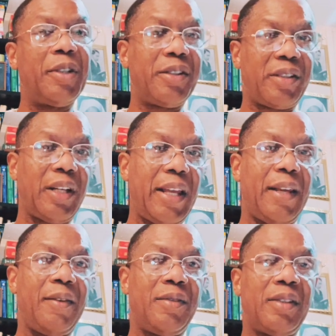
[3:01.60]
of the
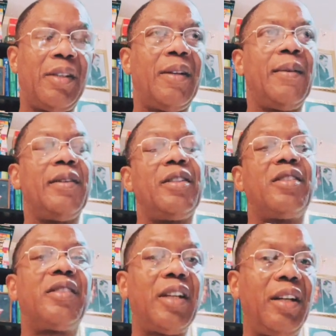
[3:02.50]
slaves to
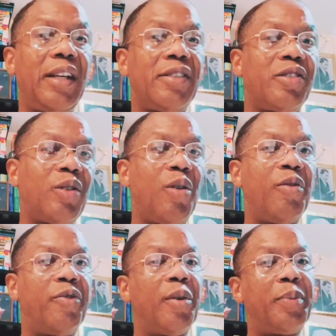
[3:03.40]
sell their soul
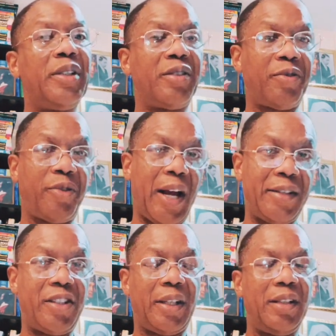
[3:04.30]
for a piece of fried
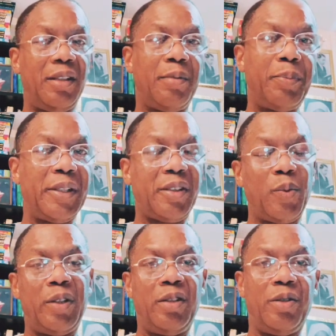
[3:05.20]
chicken and a biscuit
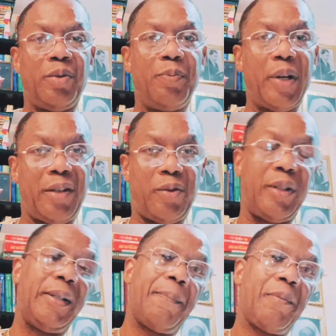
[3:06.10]
with a little butter
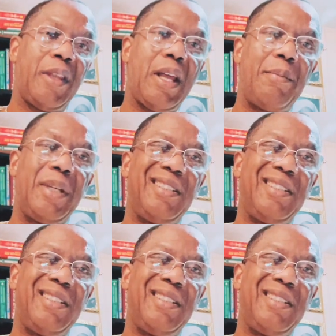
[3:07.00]
on it. Now, I mean,